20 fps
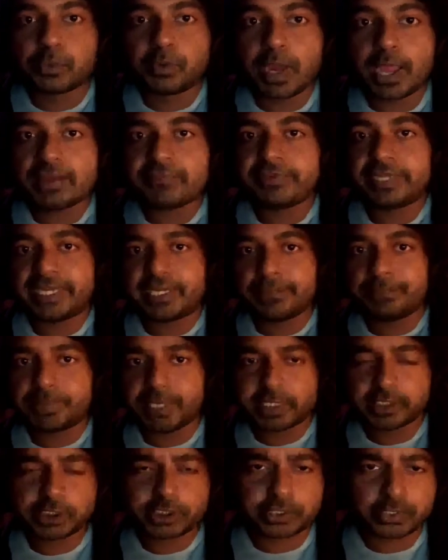who have taken
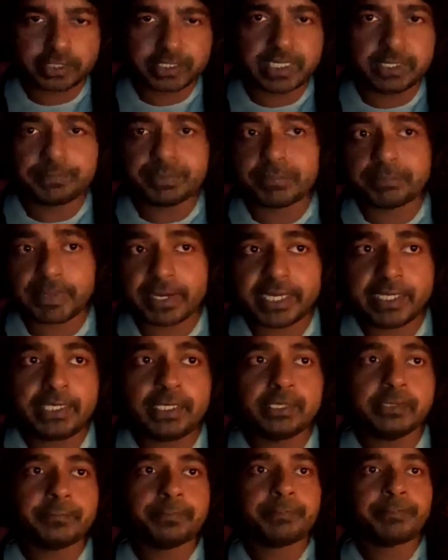part should keep in
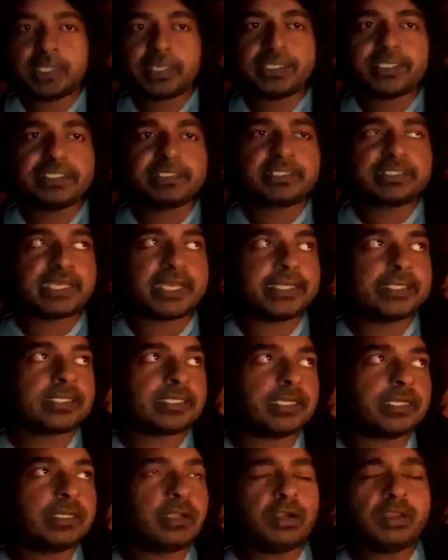mind is that
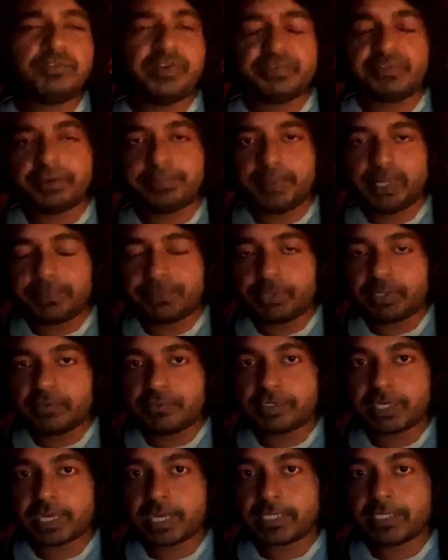a lot of different people
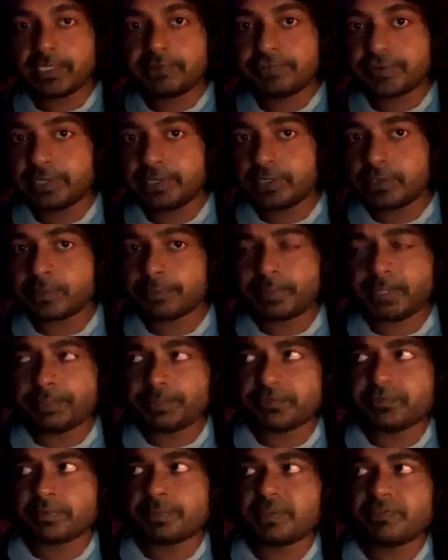and different
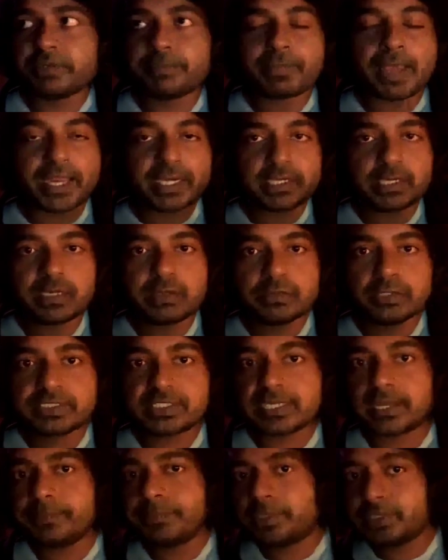people from different backgrounds
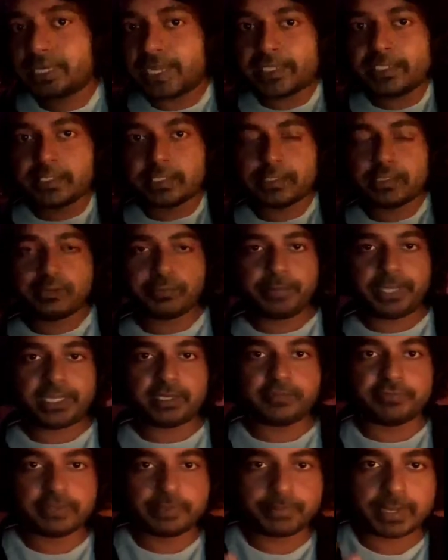come together to make
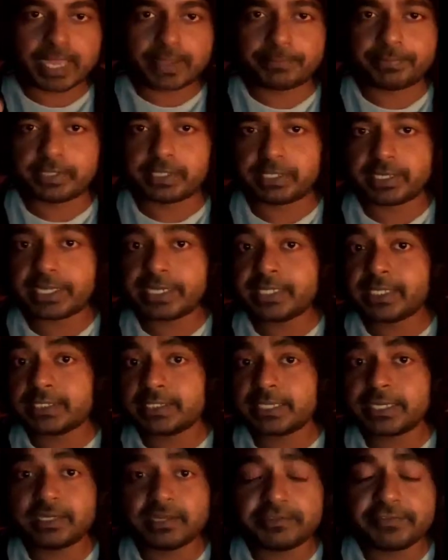a film happen, right? And
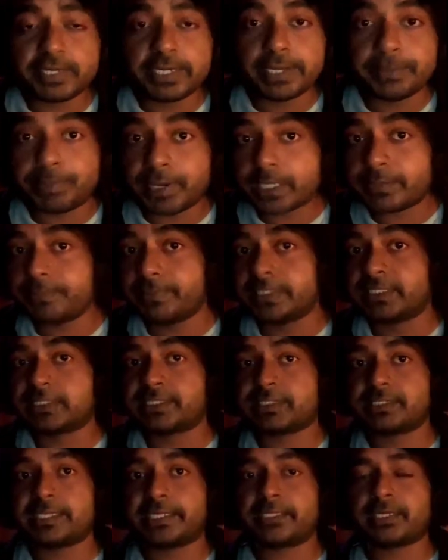there are different
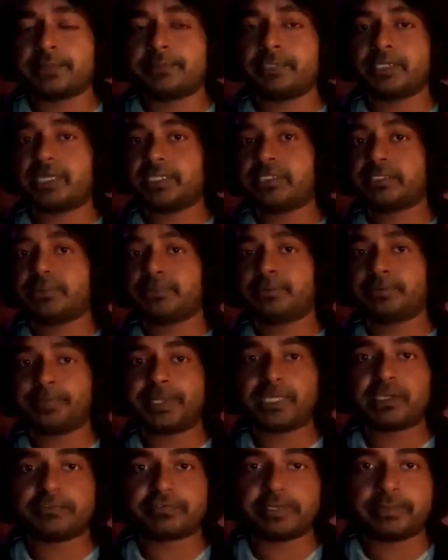departments that come together to
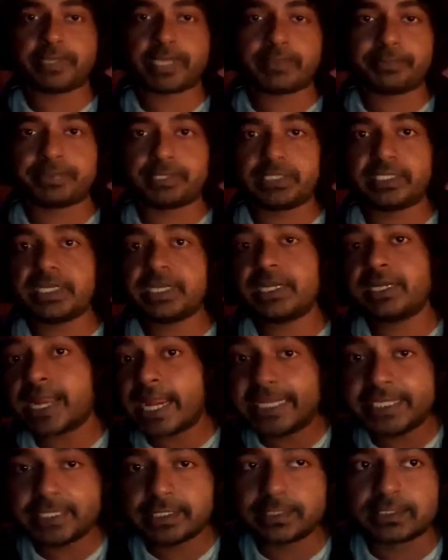make a film happen. There are
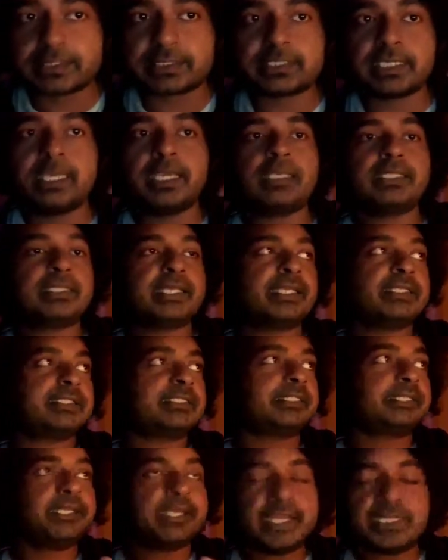writers, there's
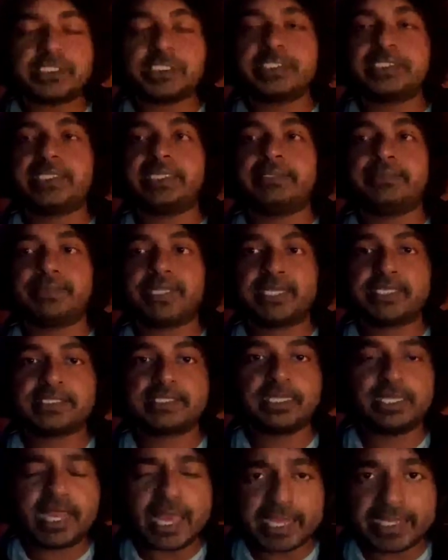the direction team, there's
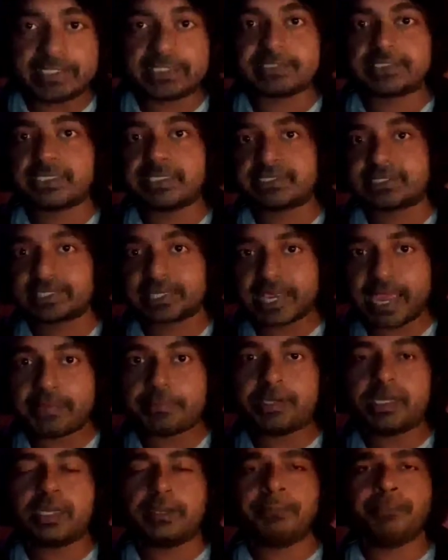the lights, there's the
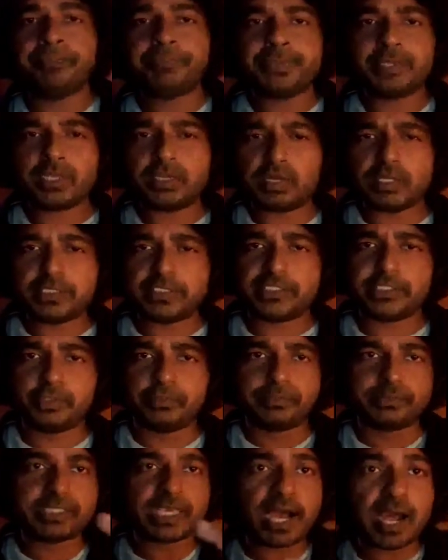camera,
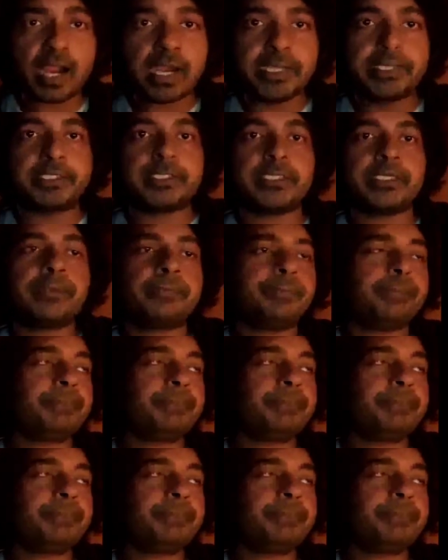costumes, art,